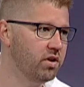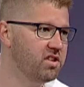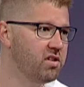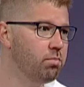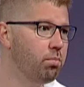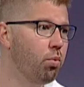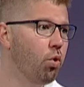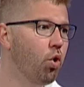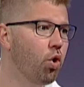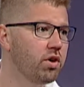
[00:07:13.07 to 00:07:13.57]
It's
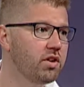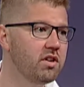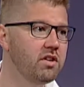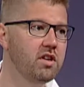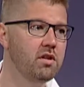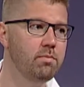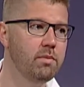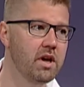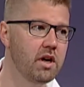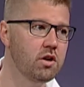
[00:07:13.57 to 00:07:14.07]
important
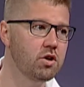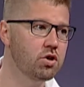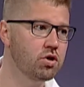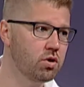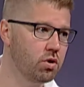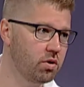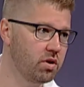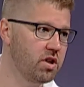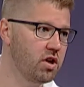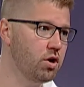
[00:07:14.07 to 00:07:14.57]
to make
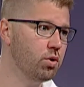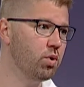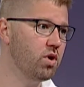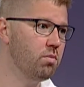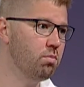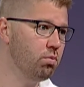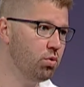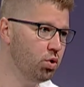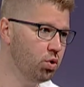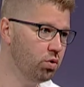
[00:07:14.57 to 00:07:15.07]
sure that you
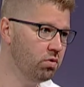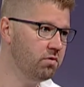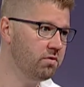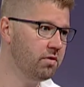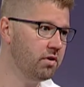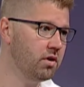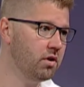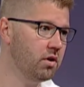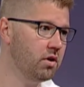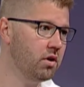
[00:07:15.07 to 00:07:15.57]

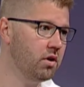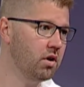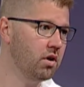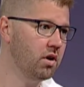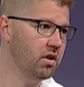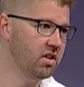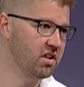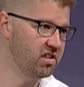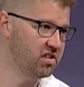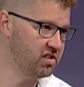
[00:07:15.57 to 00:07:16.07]
remove
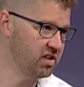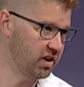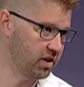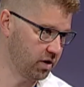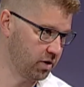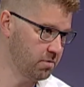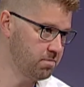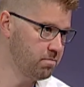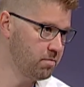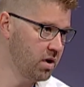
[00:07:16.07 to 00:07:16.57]
the
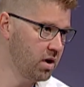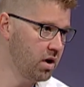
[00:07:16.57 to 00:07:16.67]
stinger.